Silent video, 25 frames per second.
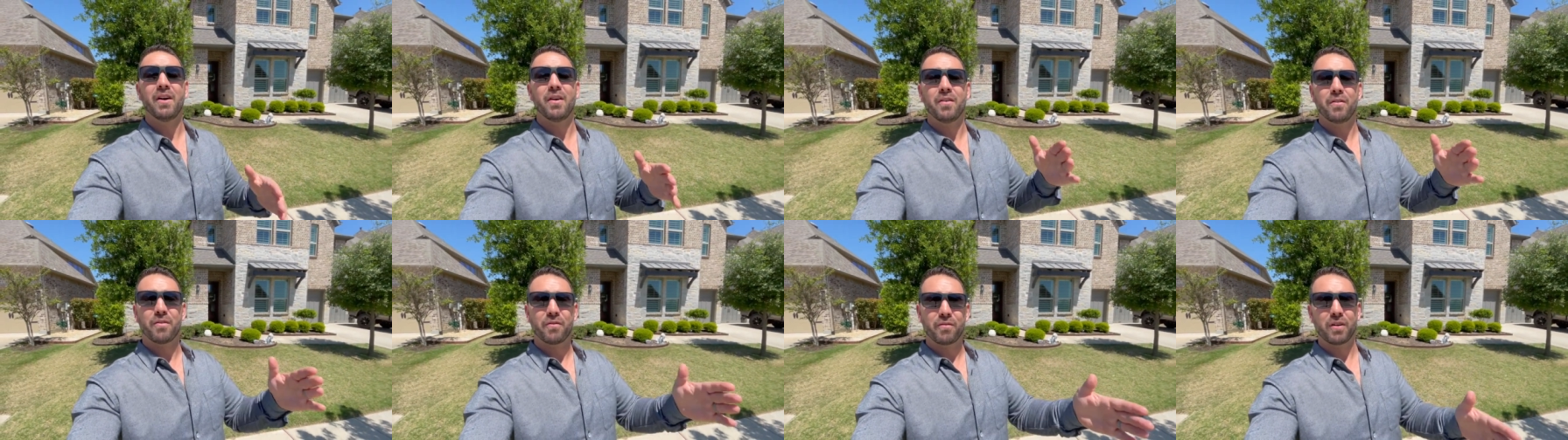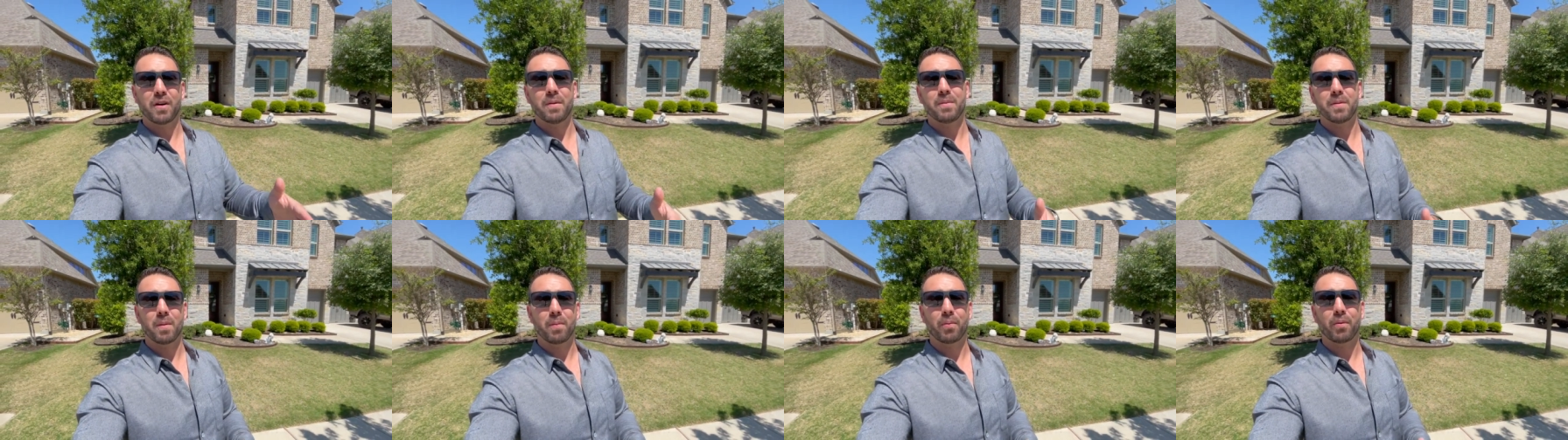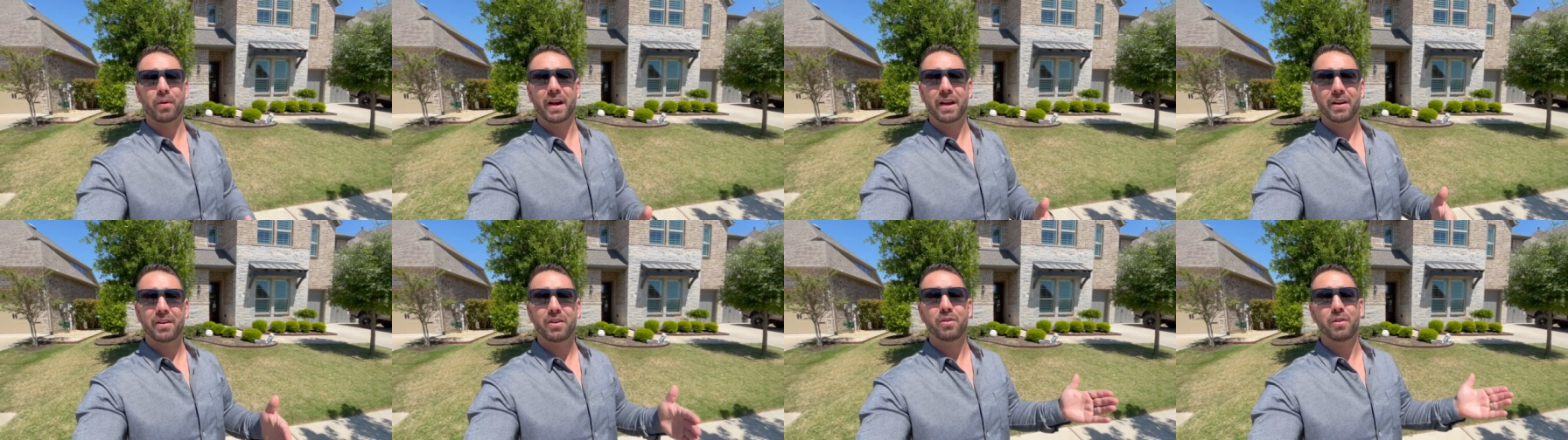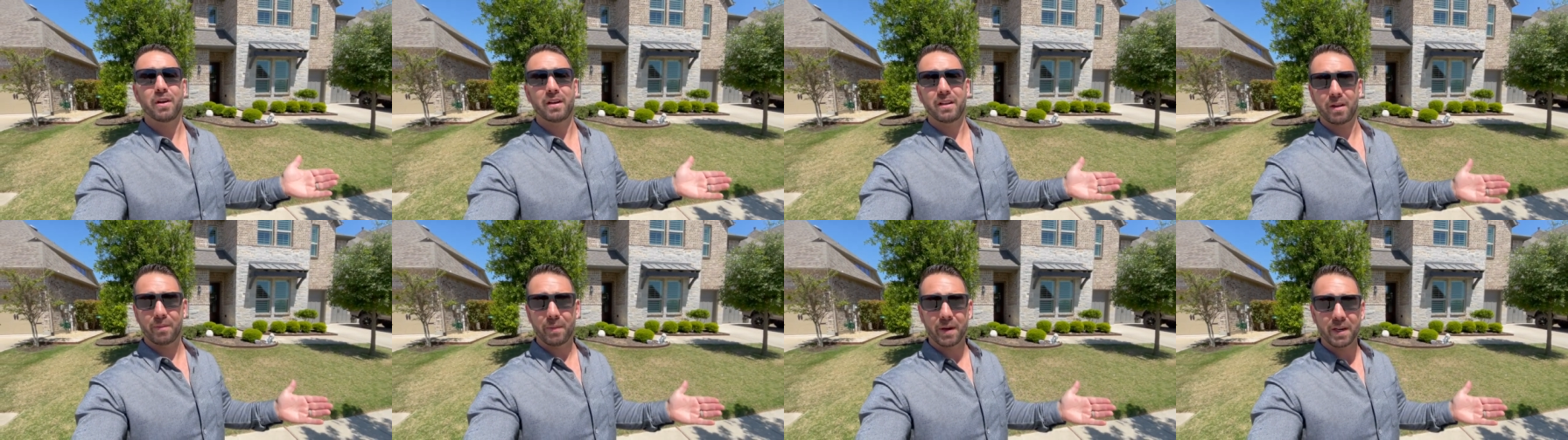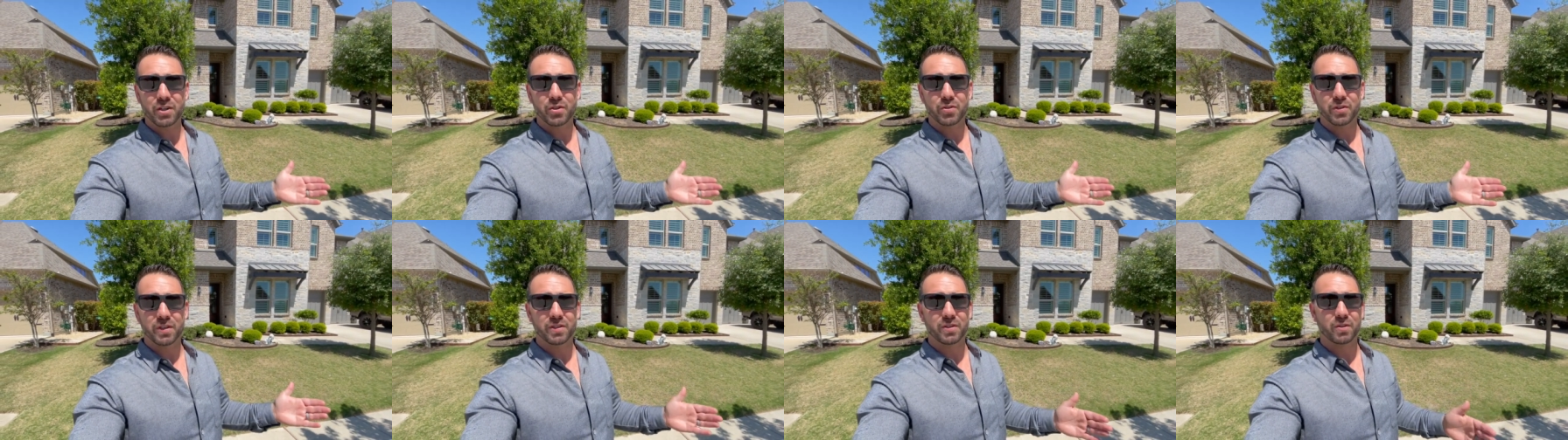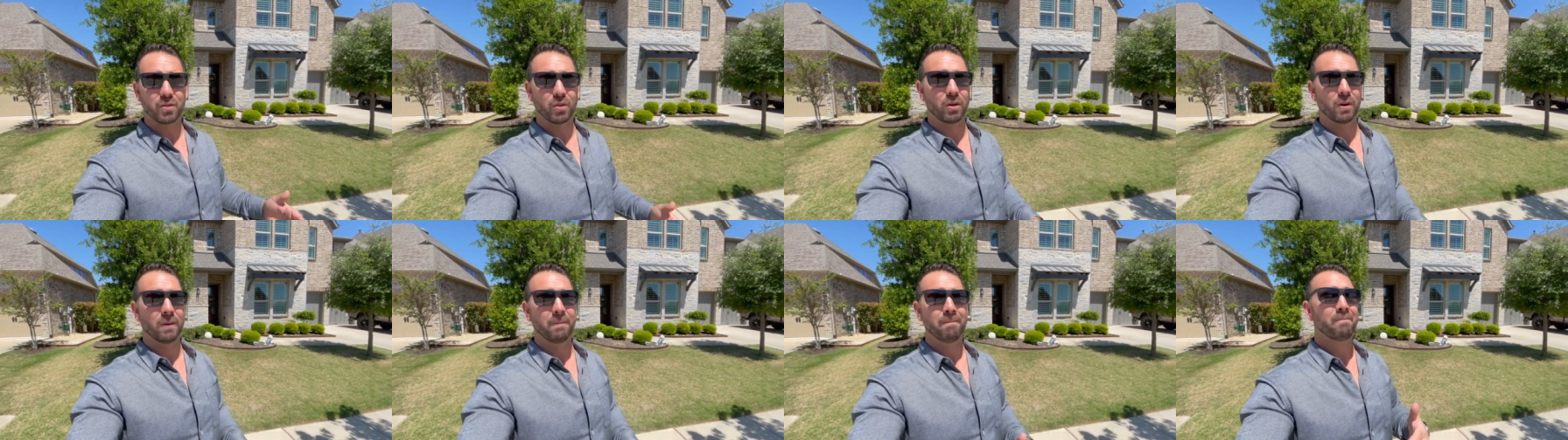from the brand new elementary
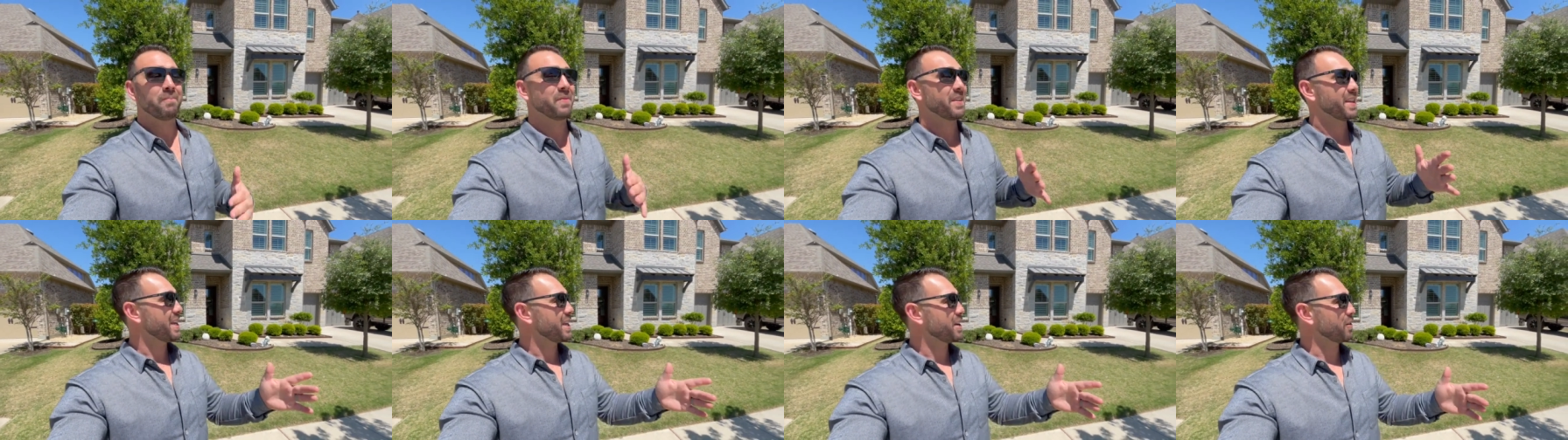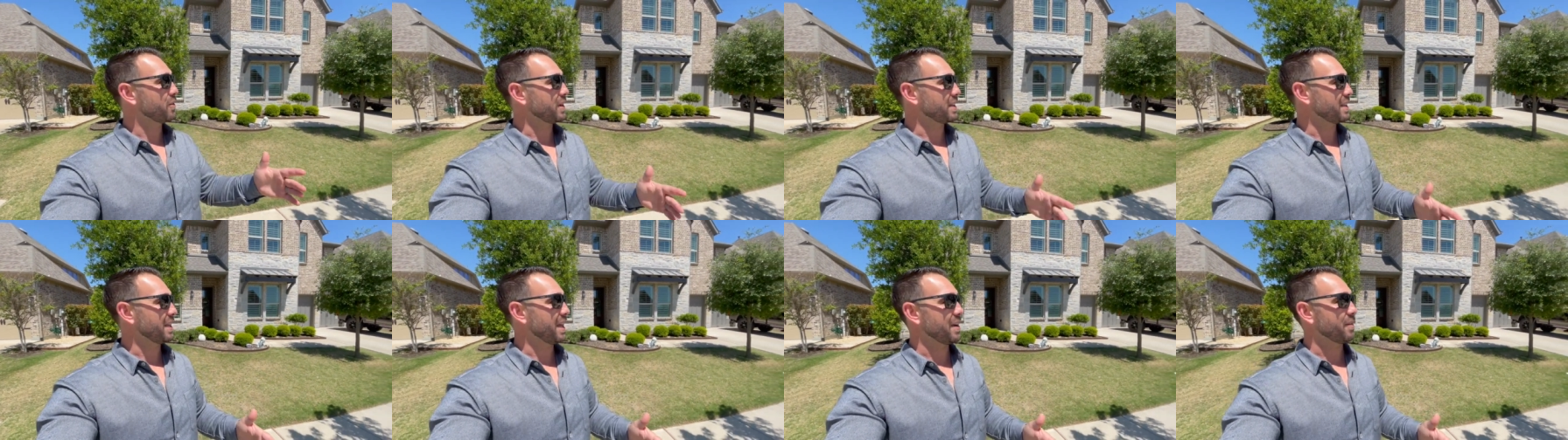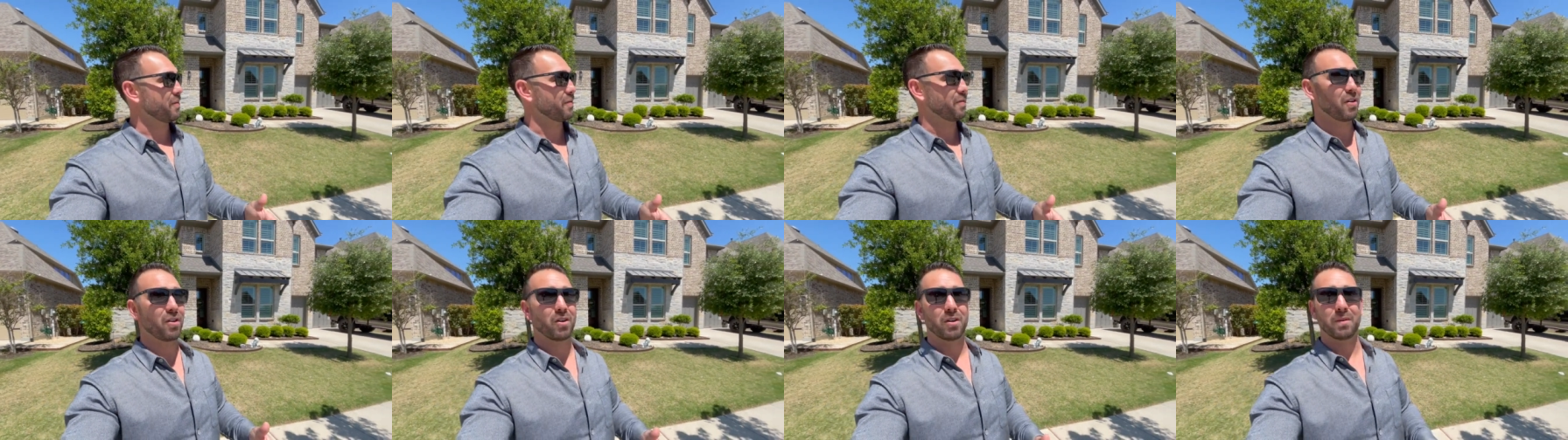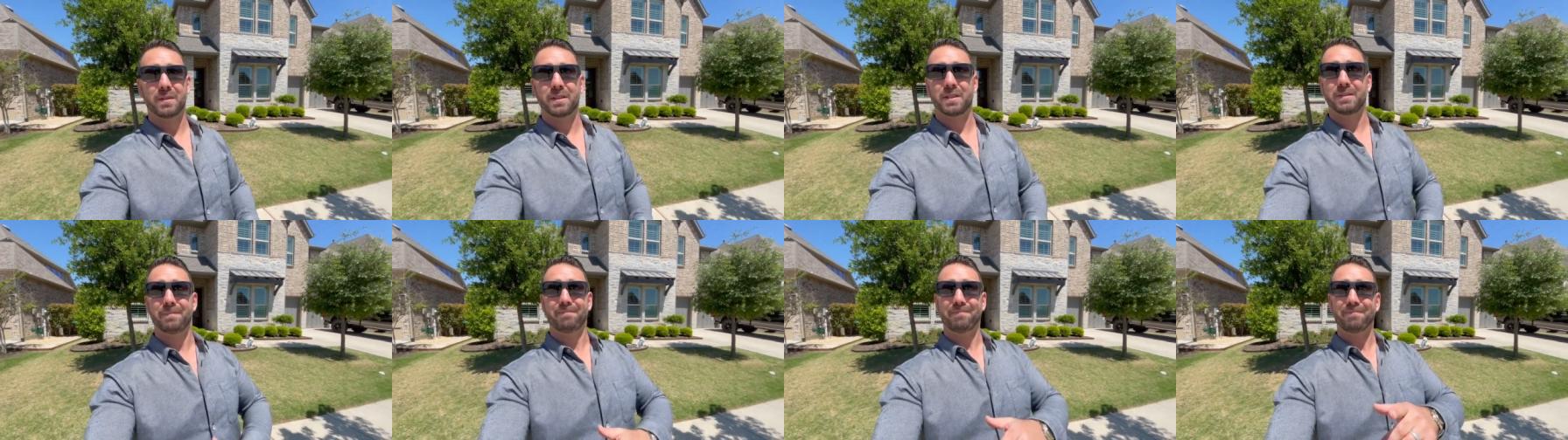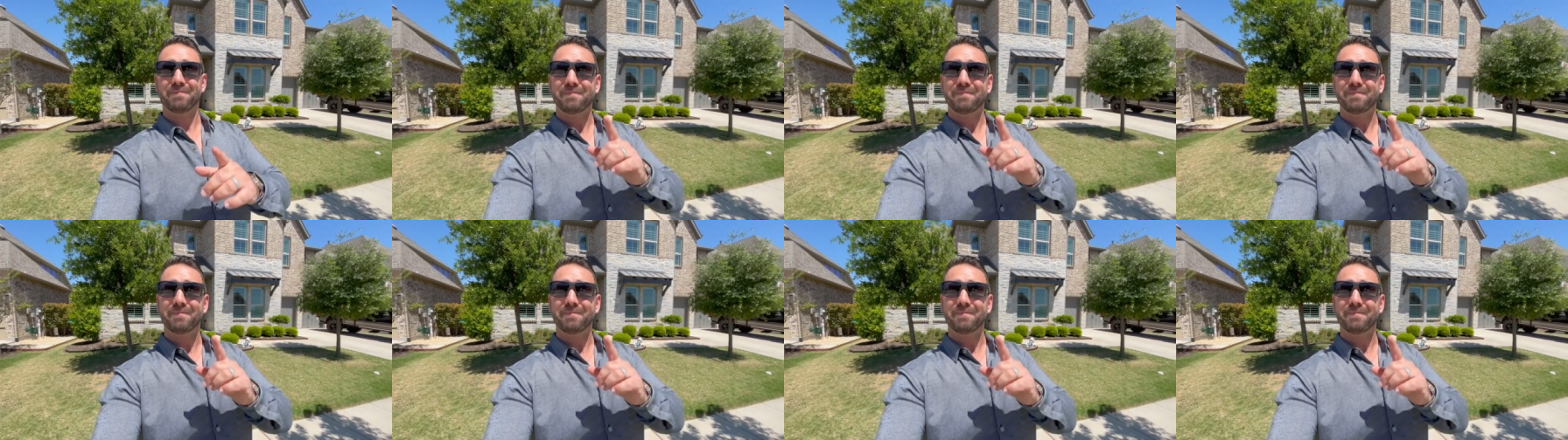school here at Light Farms.